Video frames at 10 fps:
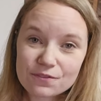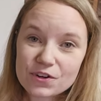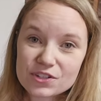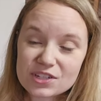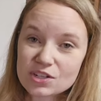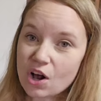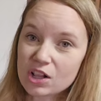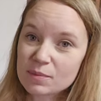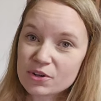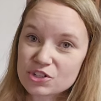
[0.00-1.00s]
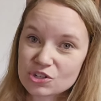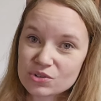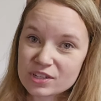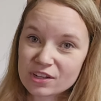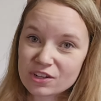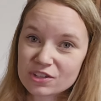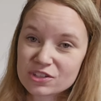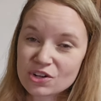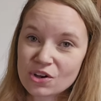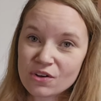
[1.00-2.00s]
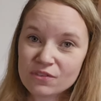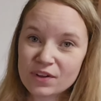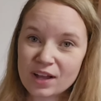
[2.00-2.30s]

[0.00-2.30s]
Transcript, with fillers: The first is all about choosing a cook stove,